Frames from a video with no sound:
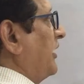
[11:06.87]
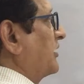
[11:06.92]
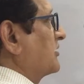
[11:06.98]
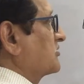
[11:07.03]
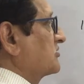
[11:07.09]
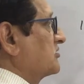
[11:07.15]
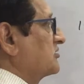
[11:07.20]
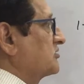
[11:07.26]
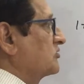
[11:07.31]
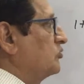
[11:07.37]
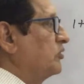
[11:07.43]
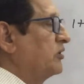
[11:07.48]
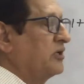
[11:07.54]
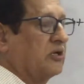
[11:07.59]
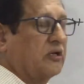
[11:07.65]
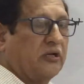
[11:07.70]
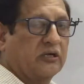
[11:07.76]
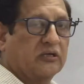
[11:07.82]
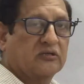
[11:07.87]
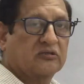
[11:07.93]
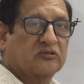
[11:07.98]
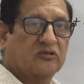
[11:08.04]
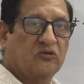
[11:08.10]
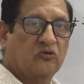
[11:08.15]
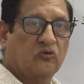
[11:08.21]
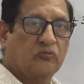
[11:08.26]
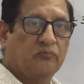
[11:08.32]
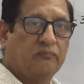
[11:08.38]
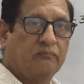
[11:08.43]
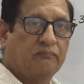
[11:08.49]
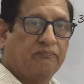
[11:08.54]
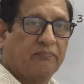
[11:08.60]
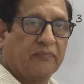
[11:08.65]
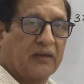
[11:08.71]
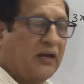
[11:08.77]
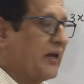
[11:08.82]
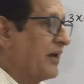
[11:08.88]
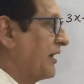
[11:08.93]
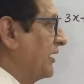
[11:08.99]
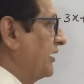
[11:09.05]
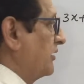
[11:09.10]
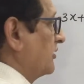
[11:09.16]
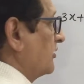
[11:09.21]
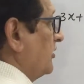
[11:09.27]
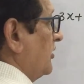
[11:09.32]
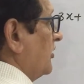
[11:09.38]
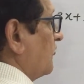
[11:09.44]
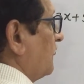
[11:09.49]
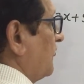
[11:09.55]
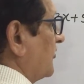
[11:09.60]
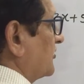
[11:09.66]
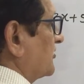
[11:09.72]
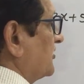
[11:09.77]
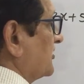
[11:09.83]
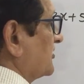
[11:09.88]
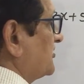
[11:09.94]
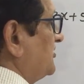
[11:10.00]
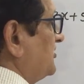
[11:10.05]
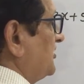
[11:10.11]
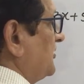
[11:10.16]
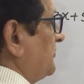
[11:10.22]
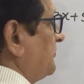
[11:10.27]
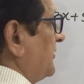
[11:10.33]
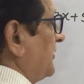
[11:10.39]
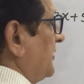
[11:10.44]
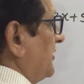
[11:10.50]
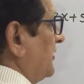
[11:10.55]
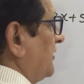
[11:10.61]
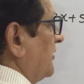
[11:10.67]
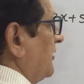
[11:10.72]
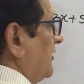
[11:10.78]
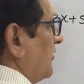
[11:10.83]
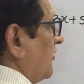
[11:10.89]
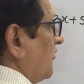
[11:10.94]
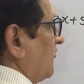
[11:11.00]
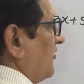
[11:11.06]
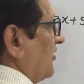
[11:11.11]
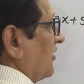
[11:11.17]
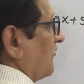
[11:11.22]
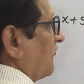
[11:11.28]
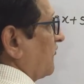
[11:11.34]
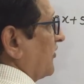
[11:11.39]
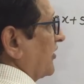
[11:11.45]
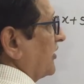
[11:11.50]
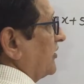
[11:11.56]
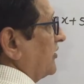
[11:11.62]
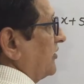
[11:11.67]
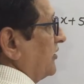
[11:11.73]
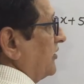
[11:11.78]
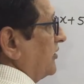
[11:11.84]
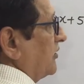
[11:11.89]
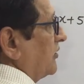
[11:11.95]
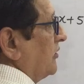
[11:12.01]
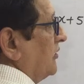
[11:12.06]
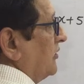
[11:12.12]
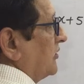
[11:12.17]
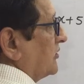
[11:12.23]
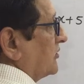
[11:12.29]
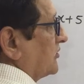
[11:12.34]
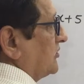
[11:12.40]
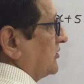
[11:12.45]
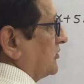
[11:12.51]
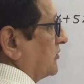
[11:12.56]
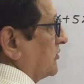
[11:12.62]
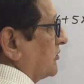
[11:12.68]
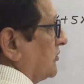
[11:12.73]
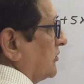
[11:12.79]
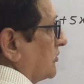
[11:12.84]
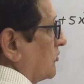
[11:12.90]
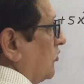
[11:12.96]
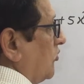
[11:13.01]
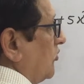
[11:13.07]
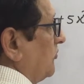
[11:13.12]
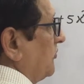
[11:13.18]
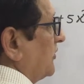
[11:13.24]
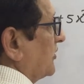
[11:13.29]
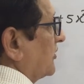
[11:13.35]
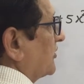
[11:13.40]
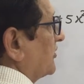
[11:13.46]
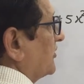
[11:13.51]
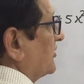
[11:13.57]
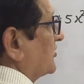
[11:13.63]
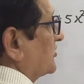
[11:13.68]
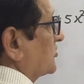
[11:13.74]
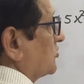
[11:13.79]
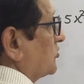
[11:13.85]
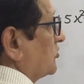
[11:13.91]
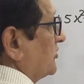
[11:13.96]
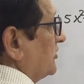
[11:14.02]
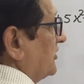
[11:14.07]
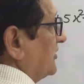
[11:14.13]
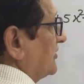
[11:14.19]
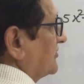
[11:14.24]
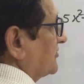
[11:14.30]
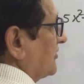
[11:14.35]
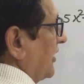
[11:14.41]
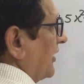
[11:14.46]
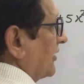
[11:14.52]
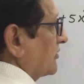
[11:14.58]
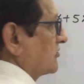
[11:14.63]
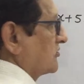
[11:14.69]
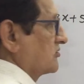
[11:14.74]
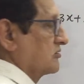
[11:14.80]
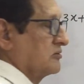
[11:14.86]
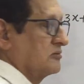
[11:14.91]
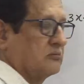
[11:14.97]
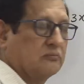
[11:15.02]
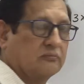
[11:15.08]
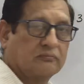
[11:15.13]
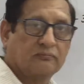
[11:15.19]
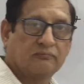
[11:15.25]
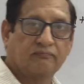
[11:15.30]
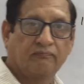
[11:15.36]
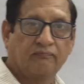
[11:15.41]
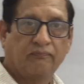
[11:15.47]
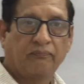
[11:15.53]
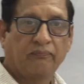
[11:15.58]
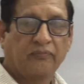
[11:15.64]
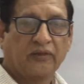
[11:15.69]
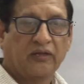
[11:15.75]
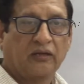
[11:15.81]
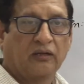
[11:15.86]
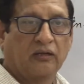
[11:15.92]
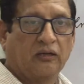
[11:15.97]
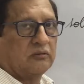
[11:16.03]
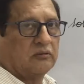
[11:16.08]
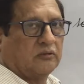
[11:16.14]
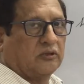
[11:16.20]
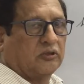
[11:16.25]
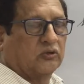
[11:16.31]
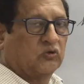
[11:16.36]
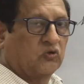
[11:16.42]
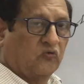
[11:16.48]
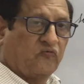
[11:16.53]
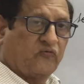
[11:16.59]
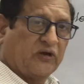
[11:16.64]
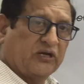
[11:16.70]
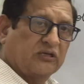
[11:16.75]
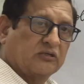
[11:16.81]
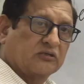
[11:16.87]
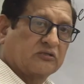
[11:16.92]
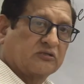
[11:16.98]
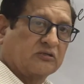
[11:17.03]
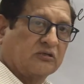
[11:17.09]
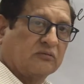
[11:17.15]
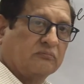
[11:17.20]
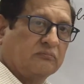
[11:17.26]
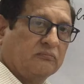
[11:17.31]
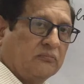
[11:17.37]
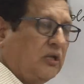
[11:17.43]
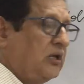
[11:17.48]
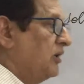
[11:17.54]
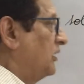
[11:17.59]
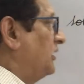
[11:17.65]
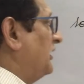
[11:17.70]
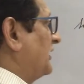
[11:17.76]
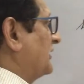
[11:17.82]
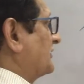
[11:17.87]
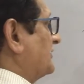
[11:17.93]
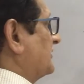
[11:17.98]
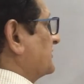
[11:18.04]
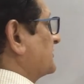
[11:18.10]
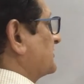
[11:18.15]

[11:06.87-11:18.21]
x square, x cube. And for this GP, we are finding the common ratio is x. To find the sum, let the